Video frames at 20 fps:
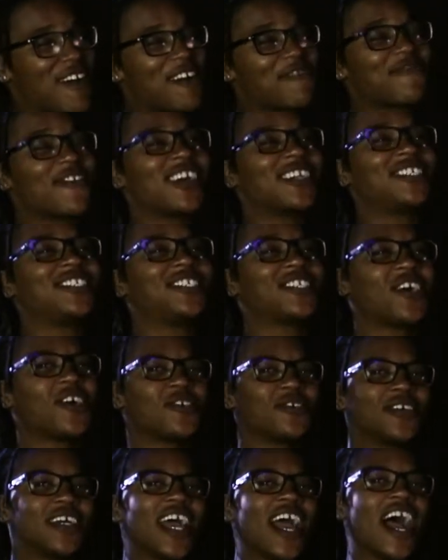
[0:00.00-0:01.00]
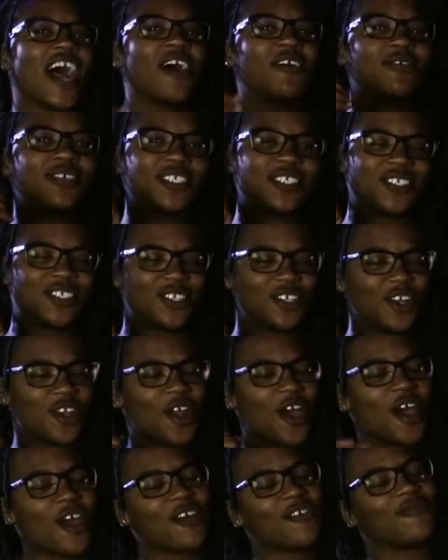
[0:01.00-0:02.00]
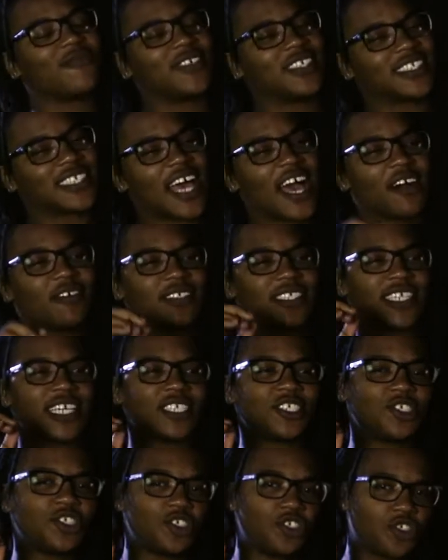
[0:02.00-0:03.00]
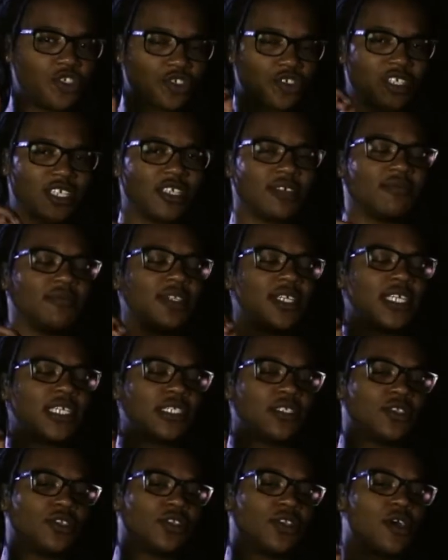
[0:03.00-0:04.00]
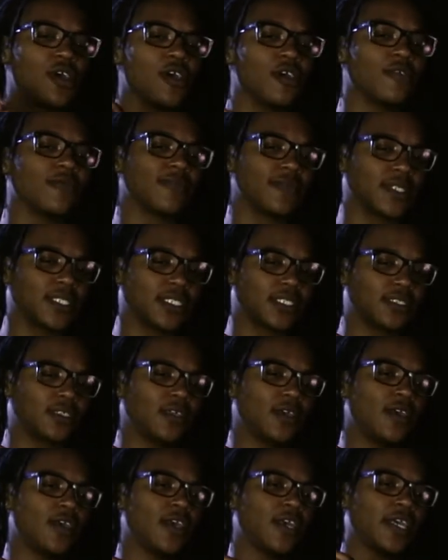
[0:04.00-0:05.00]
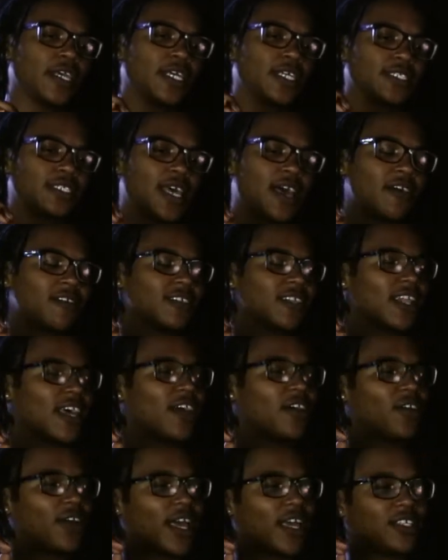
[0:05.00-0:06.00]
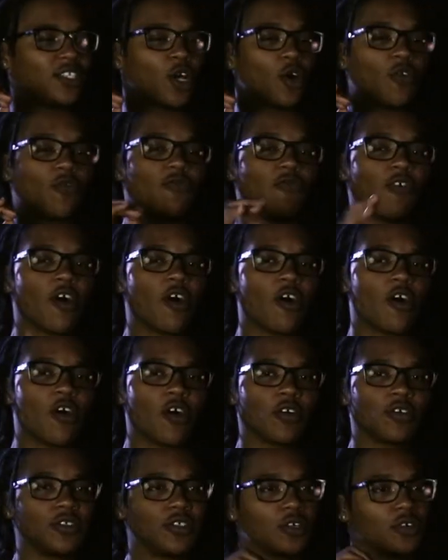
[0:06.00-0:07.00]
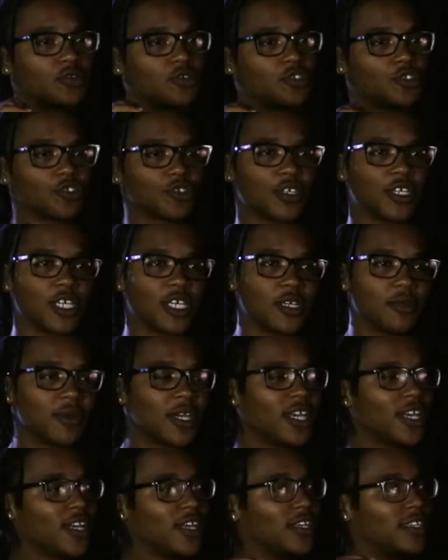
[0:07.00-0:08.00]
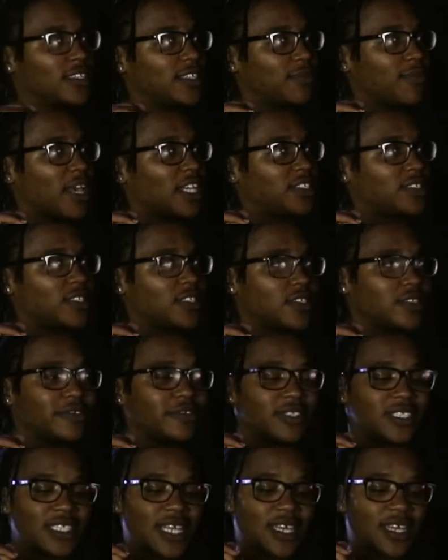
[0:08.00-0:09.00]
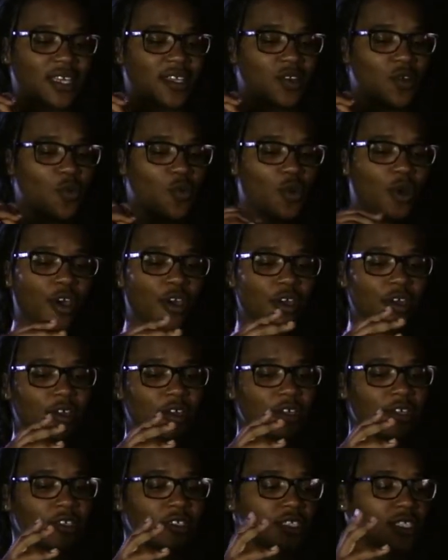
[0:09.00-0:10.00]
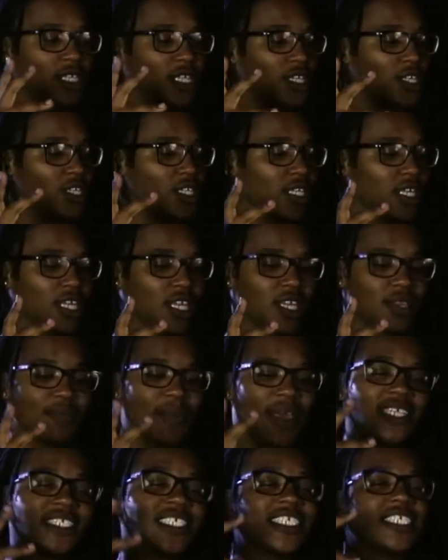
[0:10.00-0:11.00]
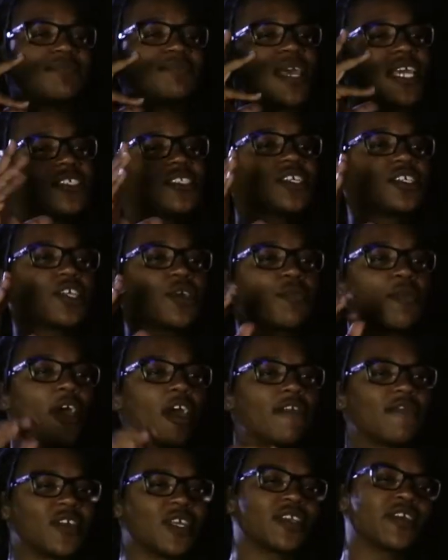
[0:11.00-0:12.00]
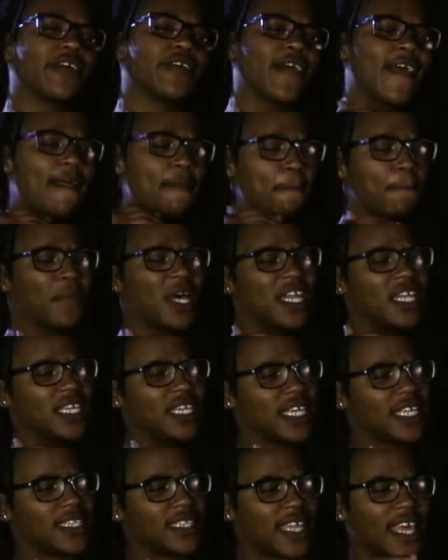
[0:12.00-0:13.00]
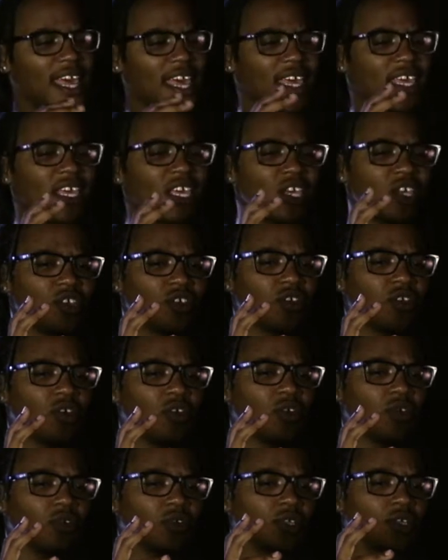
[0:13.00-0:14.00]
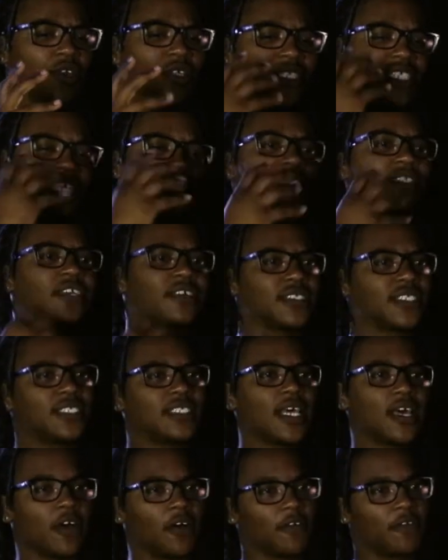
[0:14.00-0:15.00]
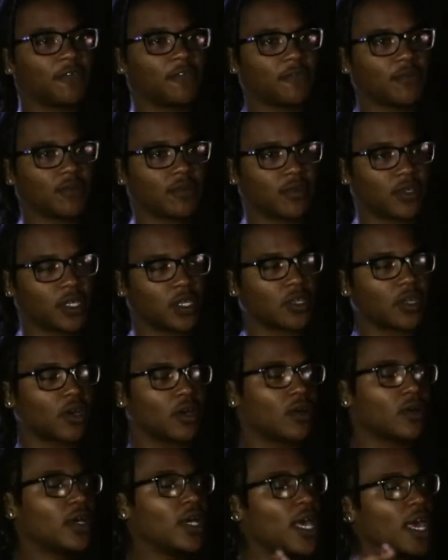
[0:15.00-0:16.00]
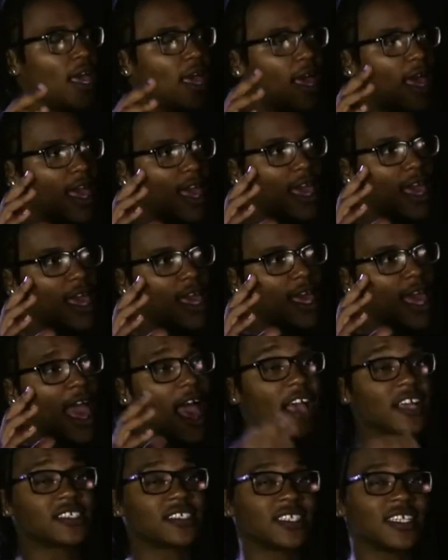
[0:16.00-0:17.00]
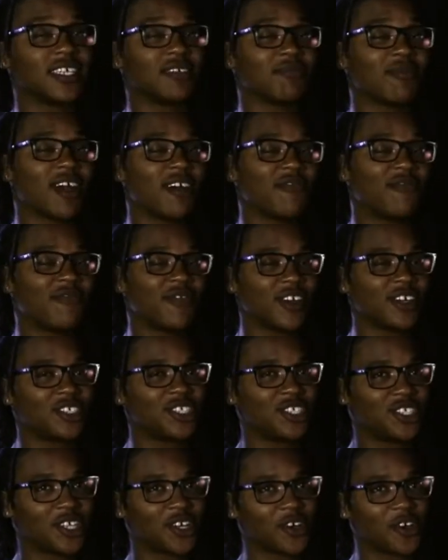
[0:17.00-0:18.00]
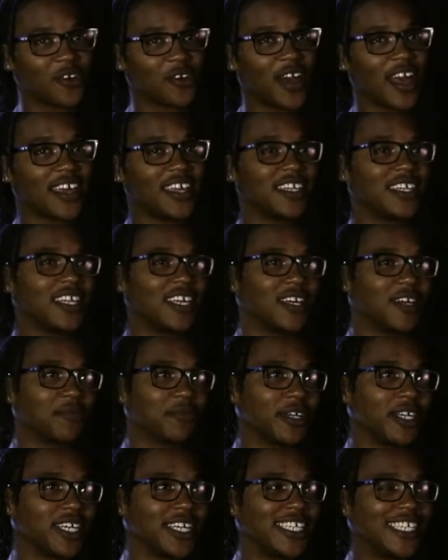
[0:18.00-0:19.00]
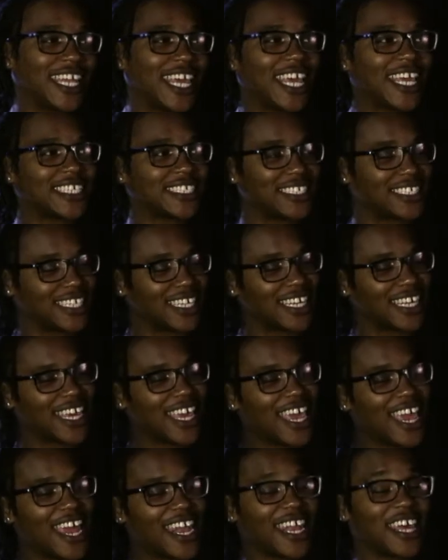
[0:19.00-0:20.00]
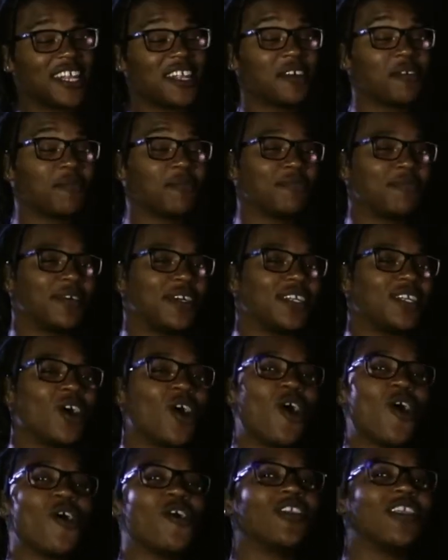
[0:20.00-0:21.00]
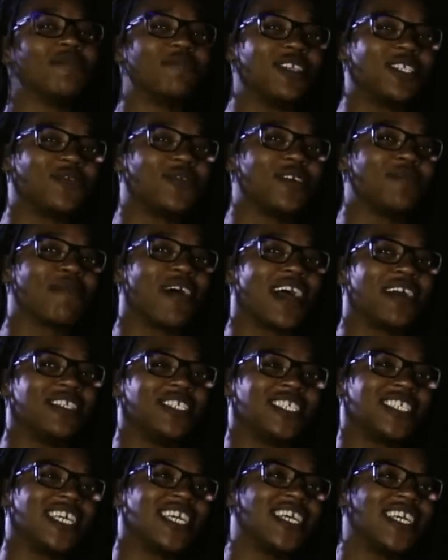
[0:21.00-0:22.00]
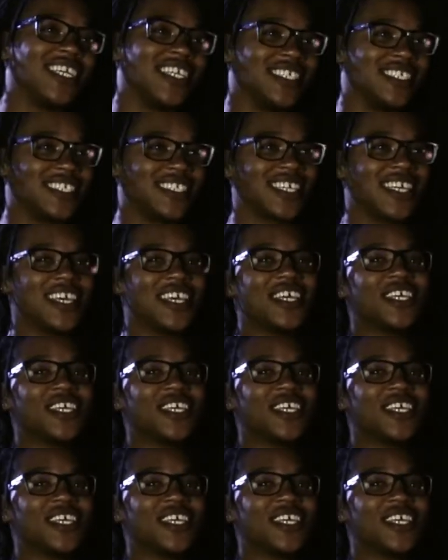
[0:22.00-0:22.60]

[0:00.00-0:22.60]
My first show, I was nervous. I was extremely nervous because I was like, okay, don't fall, don't trip. Make sure you singing the words and just make sure you're perfect. You know, everybody get that, you know, critique their self, you know. And actually, my first show, I ended up dancing, and I ended up putting a hole in between my jeans.